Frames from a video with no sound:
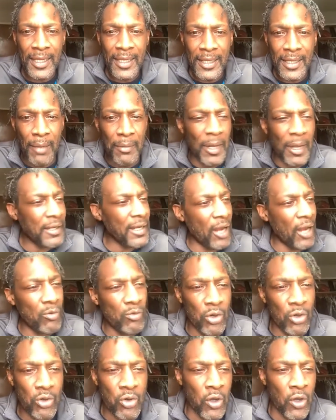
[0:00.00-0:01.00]
They be like, nah, I don't
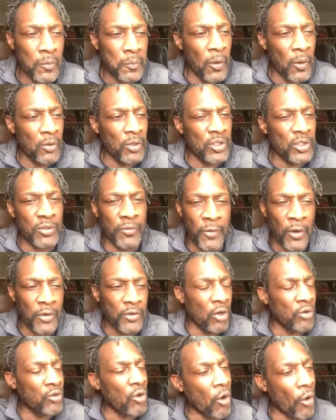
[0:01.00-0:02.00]
want to call the police. The first,
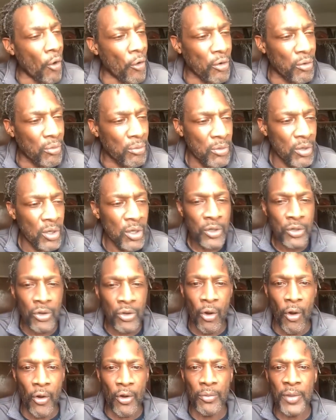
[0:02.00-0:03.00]
yo, don't hurt him.
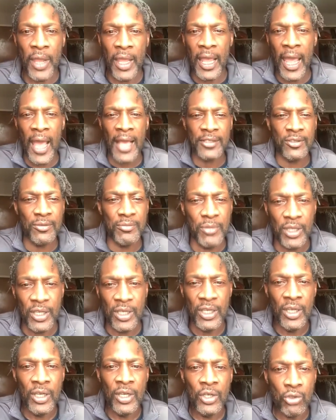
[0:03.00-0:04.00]
Don't hurt him. They asking
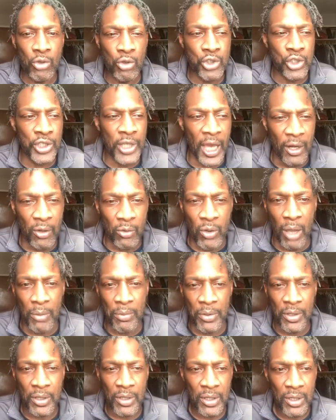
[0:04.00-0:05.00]
me, do she got a weapon?